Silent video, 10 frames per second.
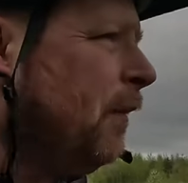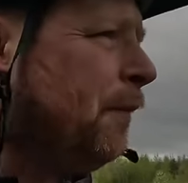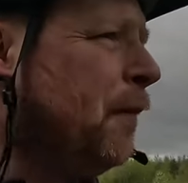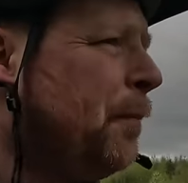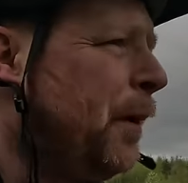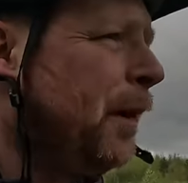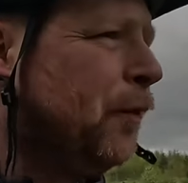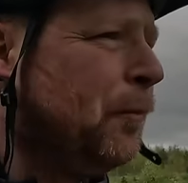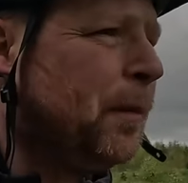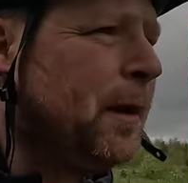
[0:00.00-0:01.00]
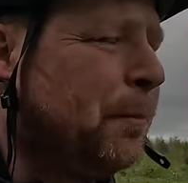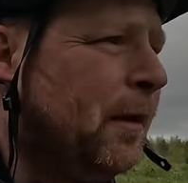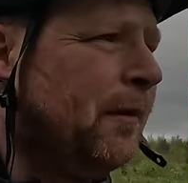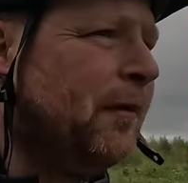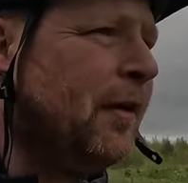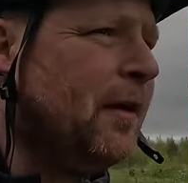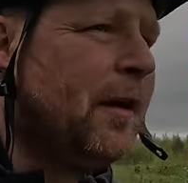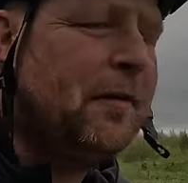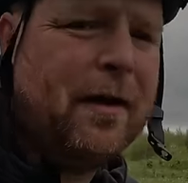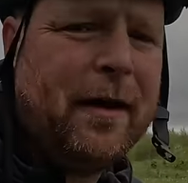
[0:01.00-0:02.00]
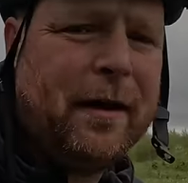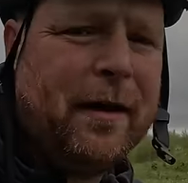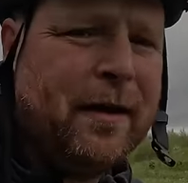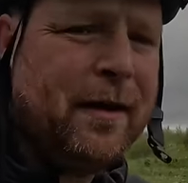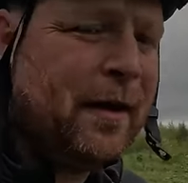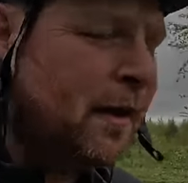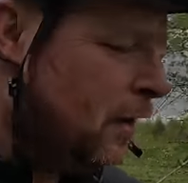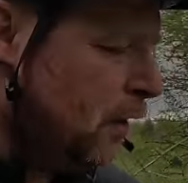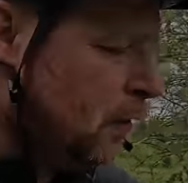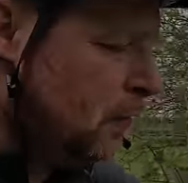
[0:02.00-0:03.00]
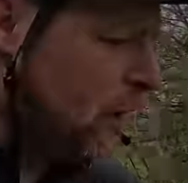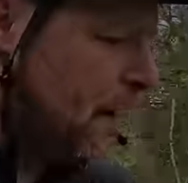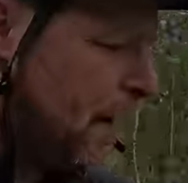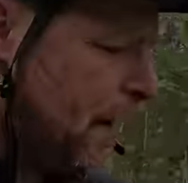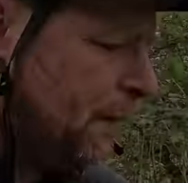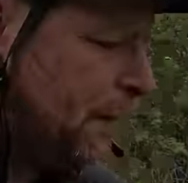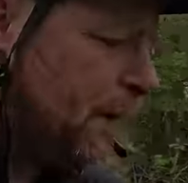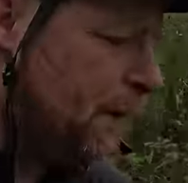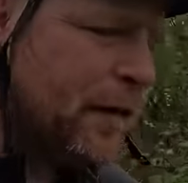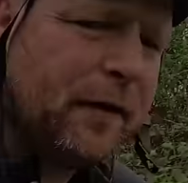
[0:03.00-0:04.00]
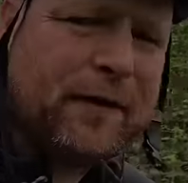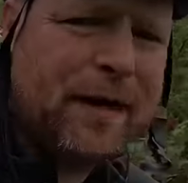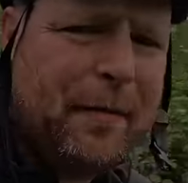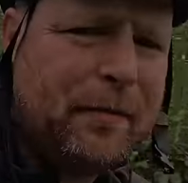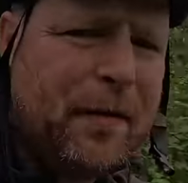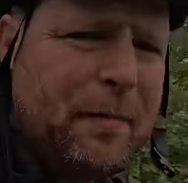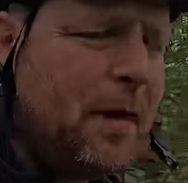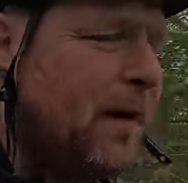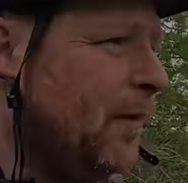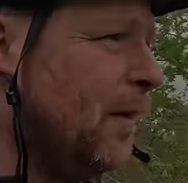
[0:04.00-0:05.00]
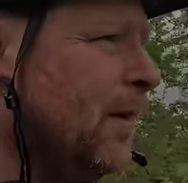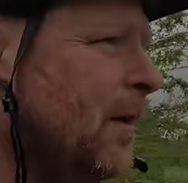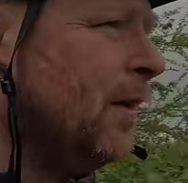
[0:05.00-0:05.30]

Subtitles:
you feel pretty good, but your plan turned out right. Right, I have 39% battery.